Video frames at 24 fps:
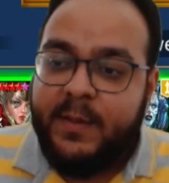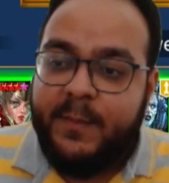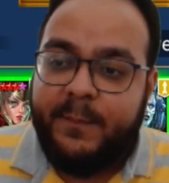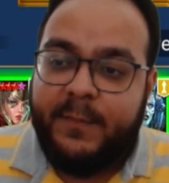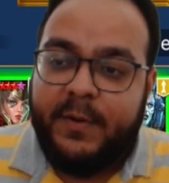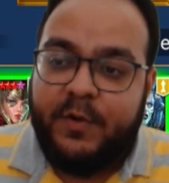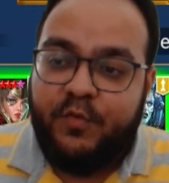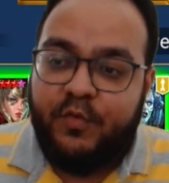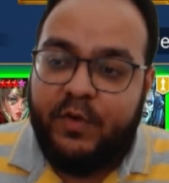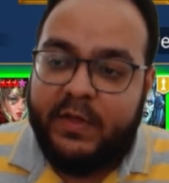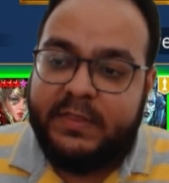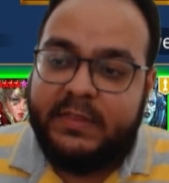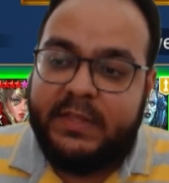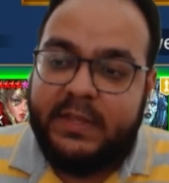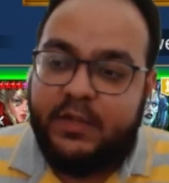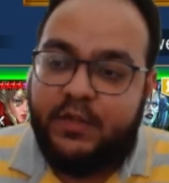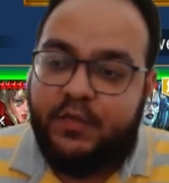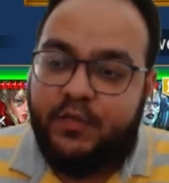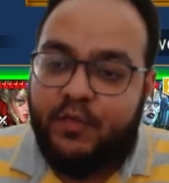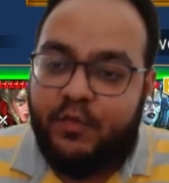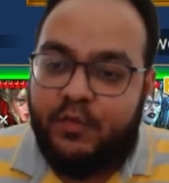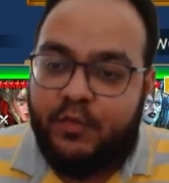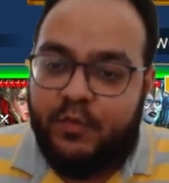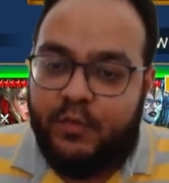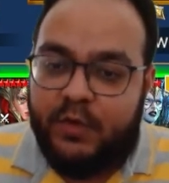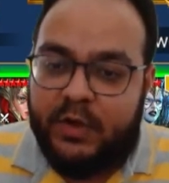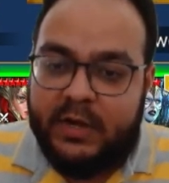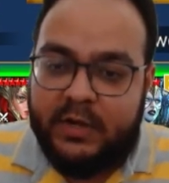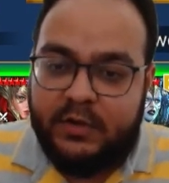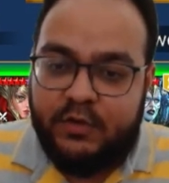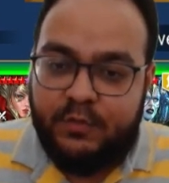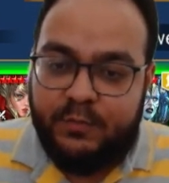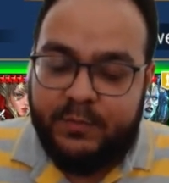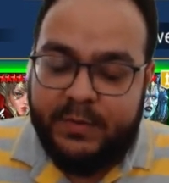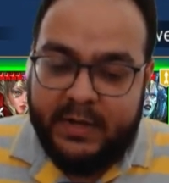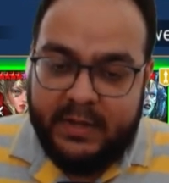But one thing you will need
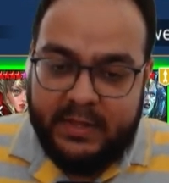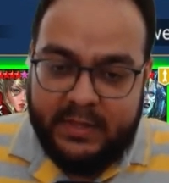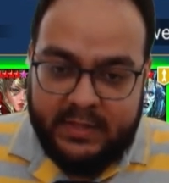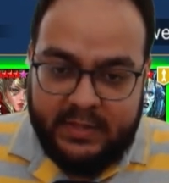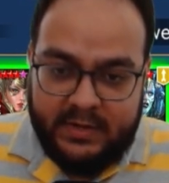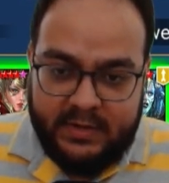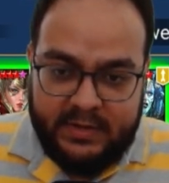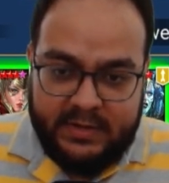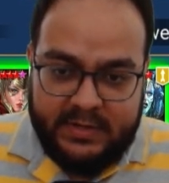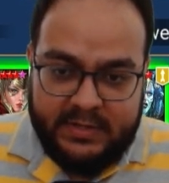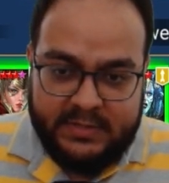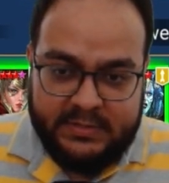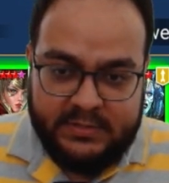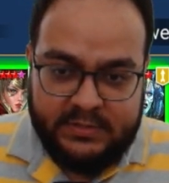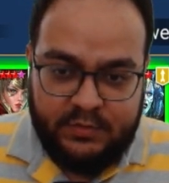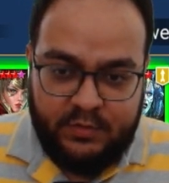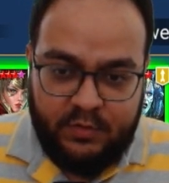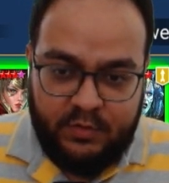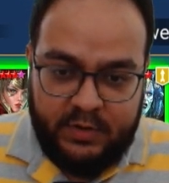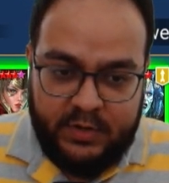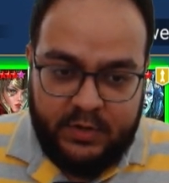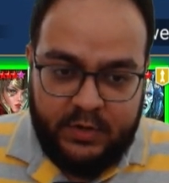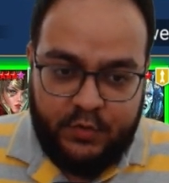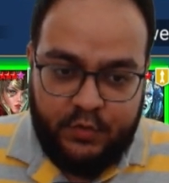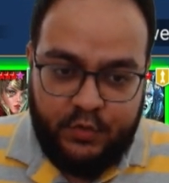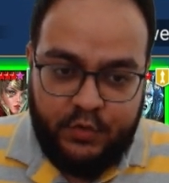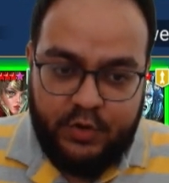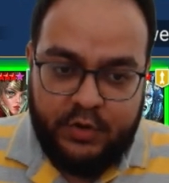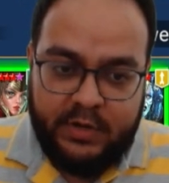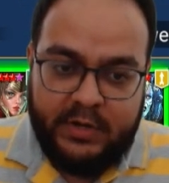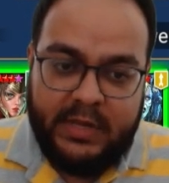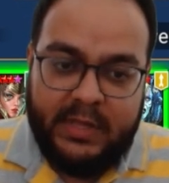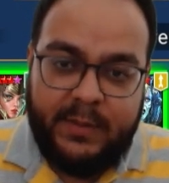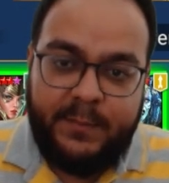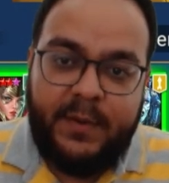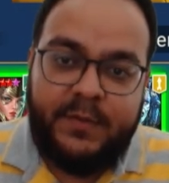to bring here is go into your
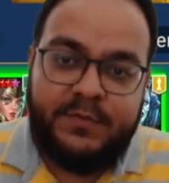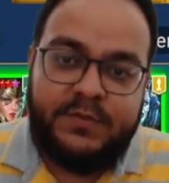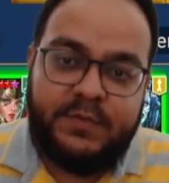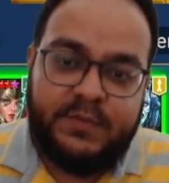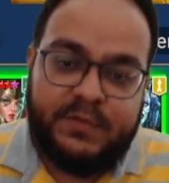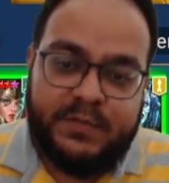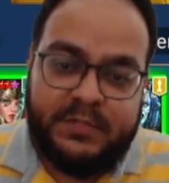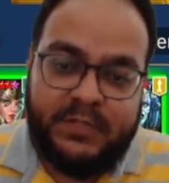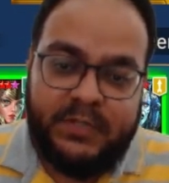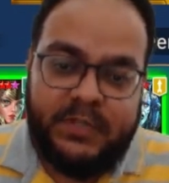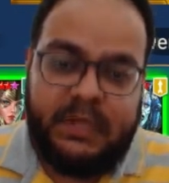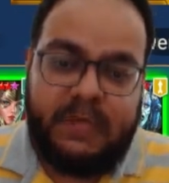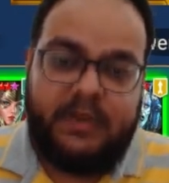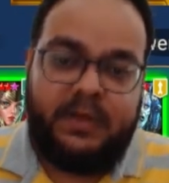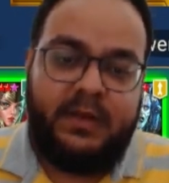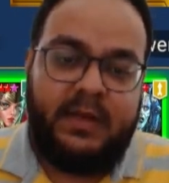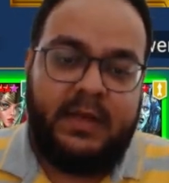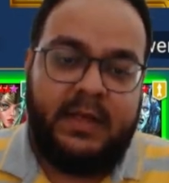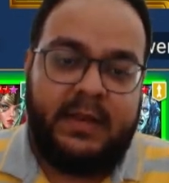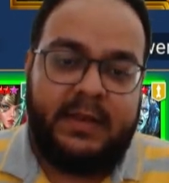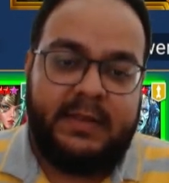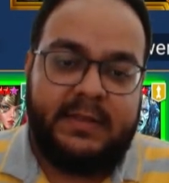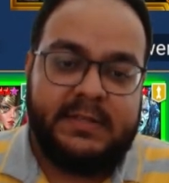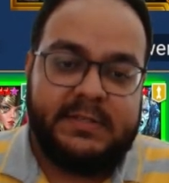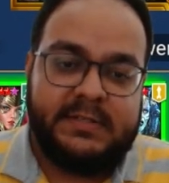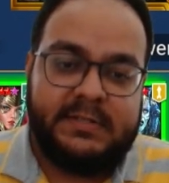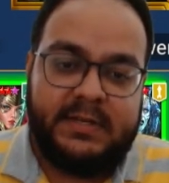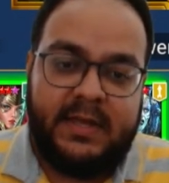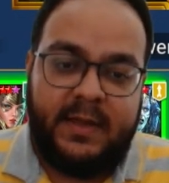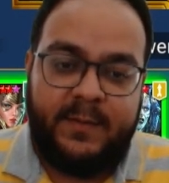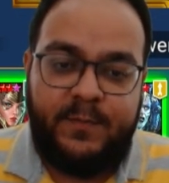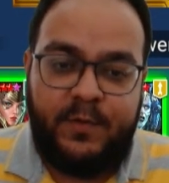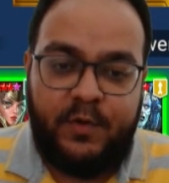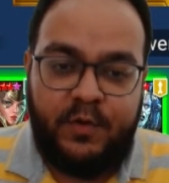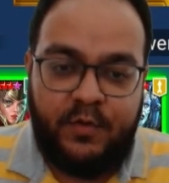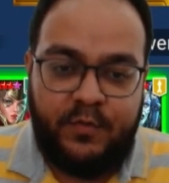debuffs once again, and this
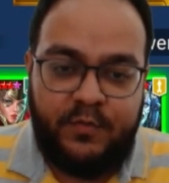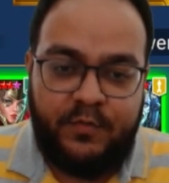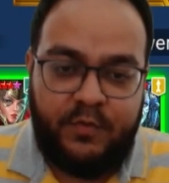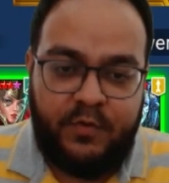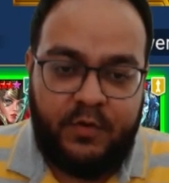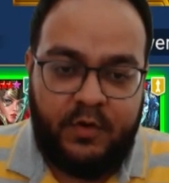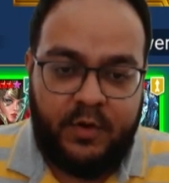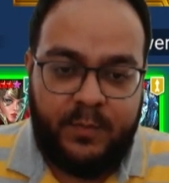time look for